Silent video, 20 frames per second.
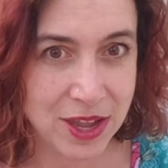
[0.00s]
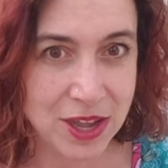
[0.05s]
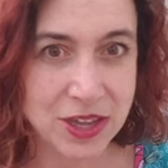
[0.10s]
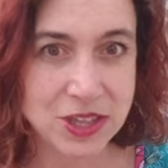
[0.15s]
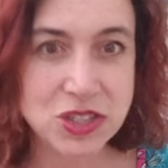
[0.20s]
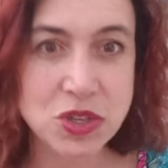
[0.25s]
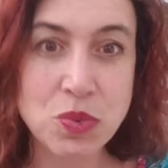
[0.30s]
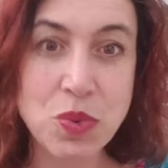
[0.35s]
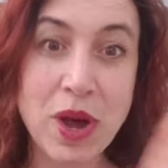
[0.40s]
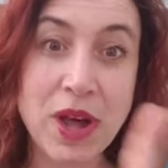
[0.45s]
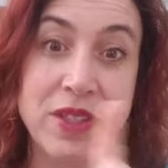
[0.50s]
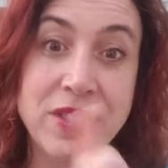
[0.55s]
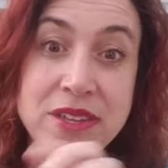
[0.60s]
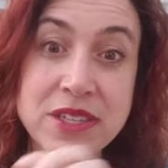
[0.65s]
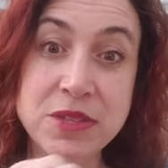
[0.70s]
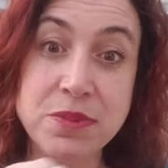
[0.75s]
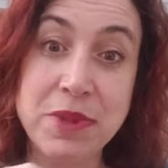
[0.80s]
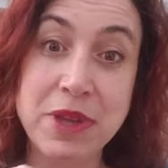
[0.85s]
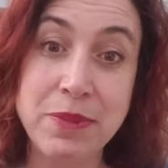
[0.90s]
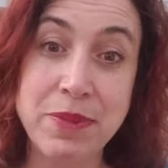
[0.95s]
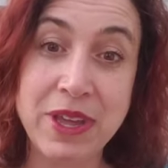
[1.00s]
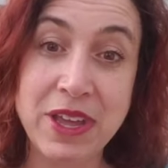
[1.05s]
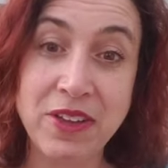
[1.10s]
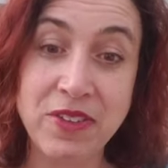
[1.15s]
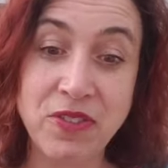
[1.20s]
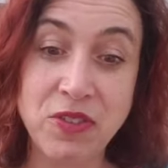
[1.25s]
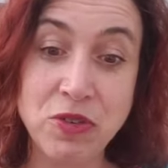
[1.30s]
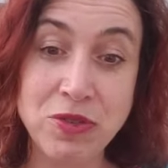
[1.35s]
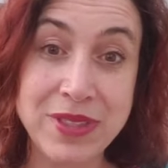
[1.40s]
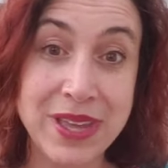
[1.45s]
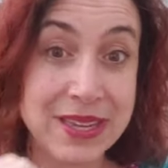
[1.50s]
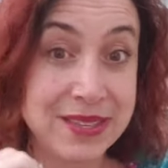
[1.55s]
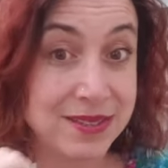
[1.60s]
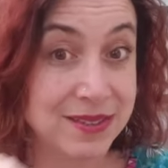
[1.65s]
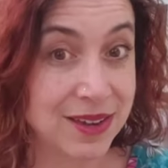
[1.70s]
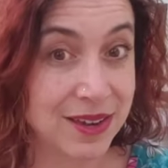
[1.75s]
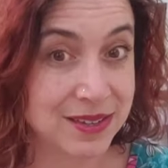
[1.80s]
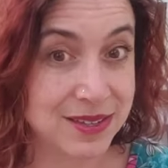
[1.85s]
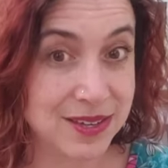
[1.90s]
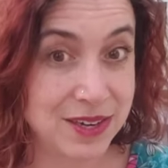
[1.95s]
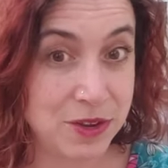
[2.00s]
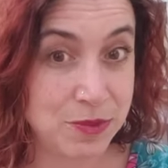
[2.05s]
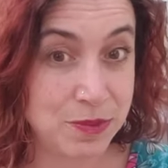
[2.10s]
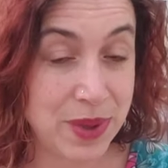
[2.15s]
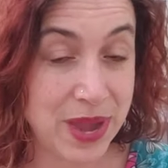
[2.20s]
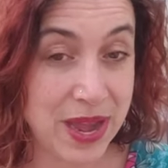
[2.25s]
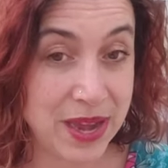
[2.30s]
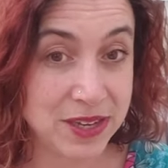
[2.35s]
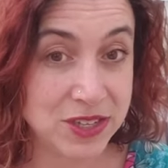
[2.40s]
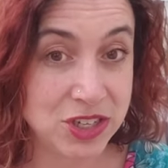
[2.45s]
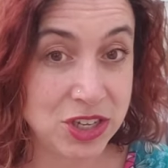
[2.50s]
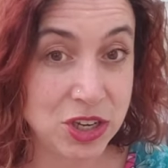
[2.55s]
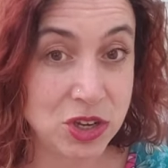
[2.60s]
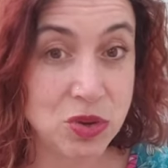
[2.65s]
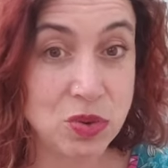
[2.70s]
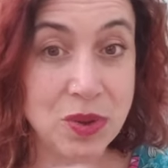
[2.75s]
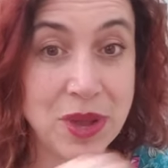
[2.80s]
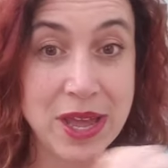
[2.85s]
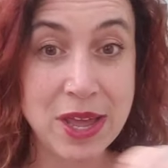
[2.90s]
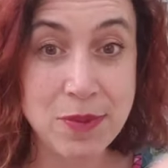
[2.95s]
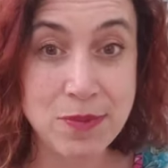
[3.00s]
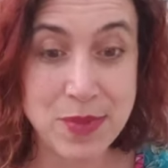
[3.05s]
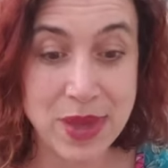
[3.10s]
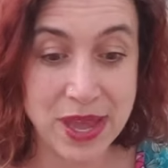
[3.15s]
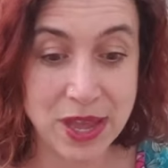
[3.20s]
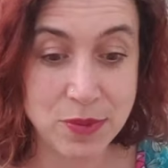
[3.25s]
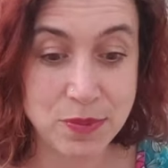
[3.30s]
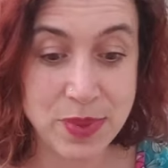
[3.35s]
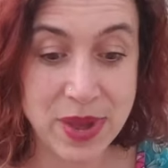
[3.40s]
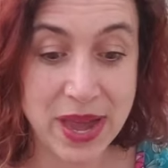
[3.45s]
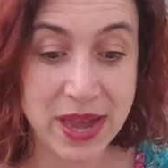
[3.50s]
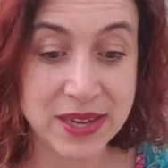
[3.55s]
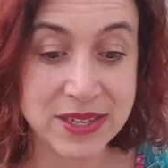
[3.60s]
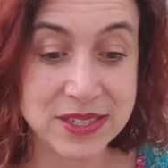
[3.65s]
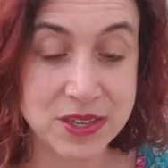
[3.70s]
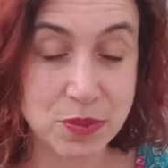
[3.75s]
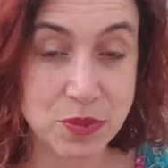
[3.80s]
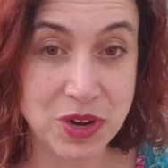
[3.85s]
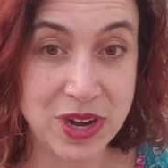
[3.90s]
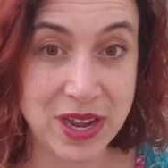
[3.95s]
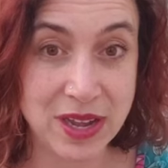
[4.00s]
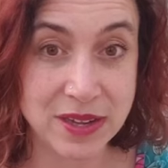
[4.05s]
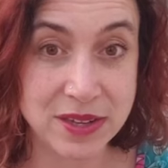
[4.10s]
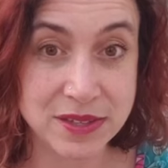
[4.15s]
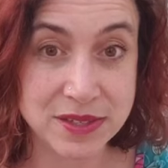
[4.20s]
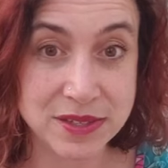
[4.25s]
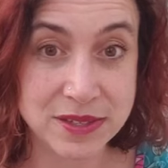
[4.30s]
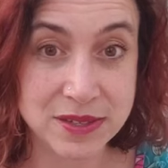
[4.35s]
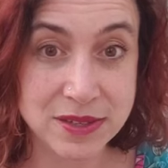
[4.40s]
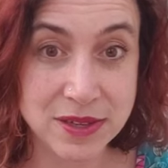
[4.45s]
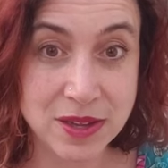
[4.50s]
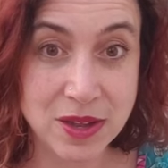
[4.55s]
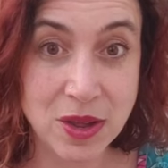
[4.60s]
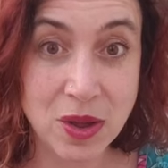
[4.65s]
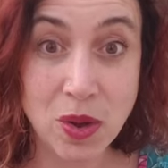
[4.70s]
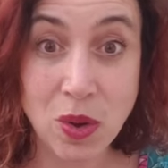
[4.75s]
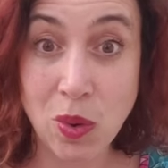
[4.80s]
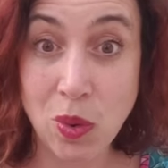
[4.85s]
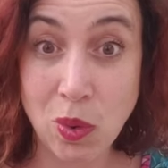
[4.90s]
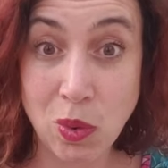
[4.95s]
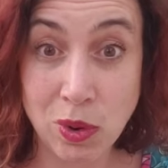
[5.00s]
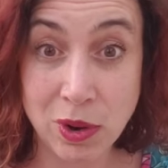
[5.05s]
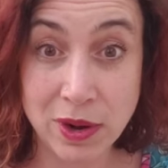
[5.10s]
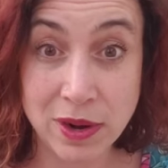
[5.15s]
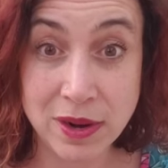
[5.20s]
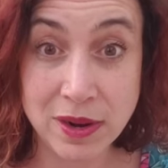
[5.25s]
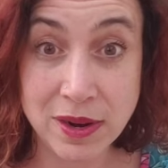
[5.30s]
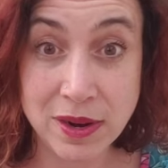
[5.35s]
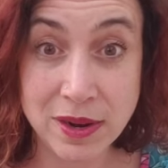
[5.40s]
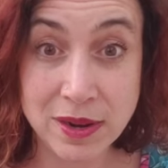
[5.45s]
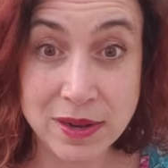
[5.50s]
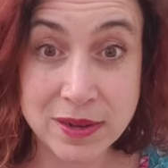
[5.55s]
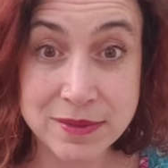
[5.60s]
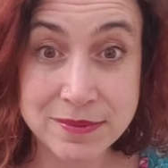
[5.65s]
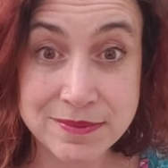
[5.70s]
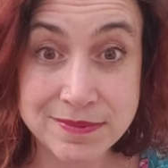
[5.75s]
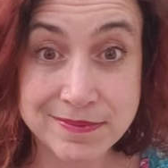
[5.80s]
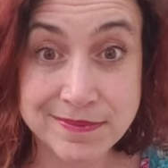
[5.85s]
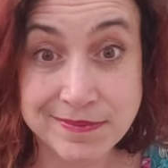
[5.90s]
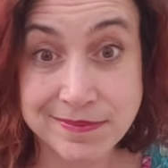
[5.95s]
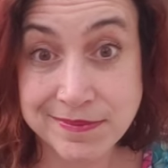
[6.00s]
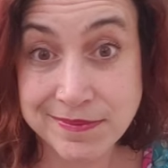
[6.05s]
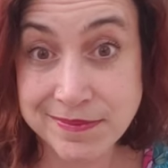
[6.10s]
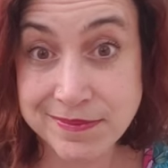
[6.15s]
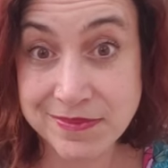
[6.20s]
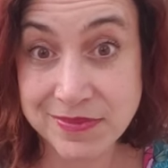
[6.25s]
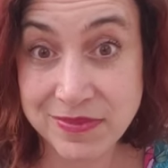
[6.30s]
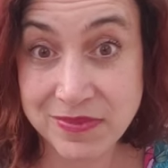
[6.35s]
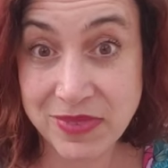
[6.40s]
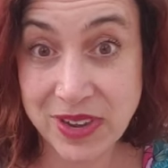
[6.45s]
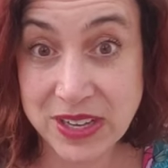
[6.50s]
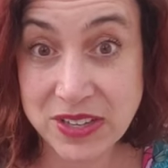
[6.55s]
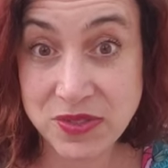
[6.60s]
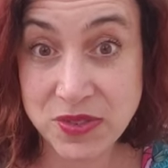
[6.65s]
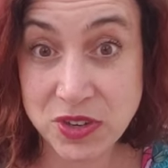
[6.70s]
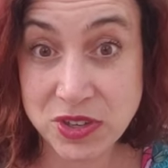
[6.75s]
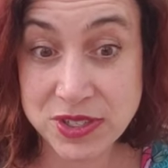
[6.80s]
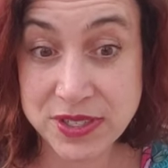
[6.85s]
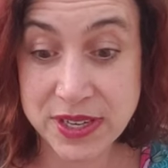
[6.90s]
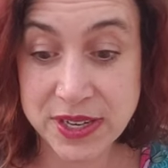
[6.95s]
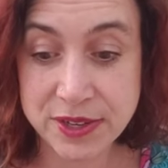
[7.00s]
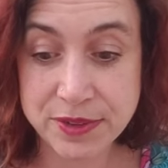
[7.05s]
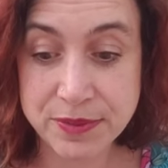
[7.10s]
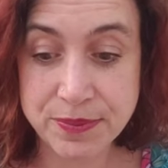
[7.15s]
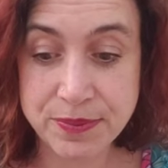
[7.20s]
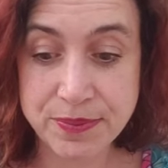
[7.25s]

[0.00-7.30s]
So while this may be a food that doesn't impact you, it may impact someone else, or vice versa.